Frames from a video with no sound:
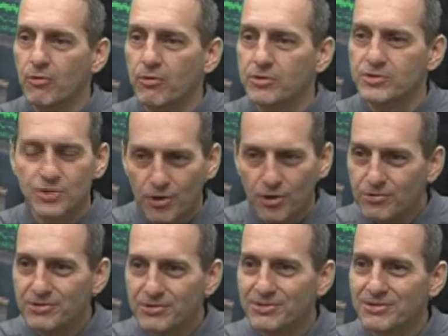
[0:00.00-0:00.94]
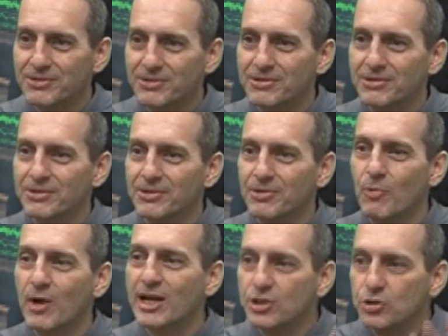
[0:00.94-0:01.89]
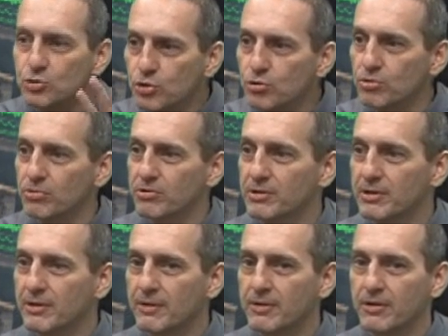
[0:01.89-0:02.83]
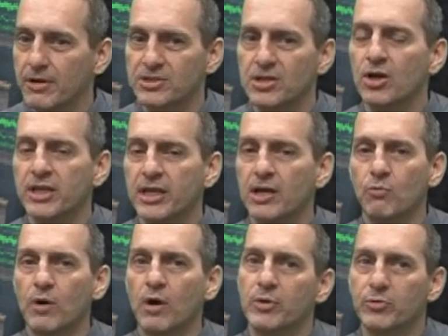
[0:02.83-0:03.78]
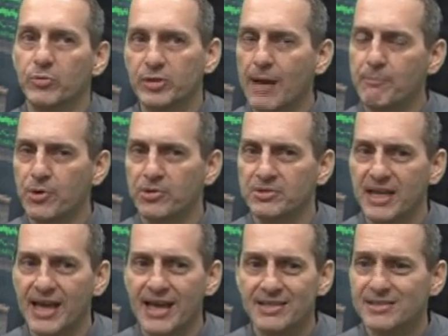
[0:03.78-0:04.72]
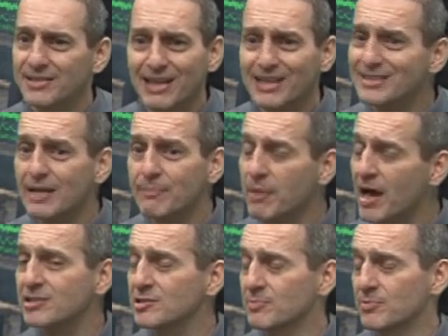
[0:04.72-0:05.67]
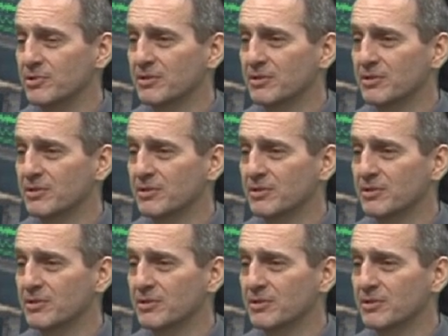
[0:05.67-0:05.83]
So what can you do? You say, okay, well, we will not burn gas. That's not possible.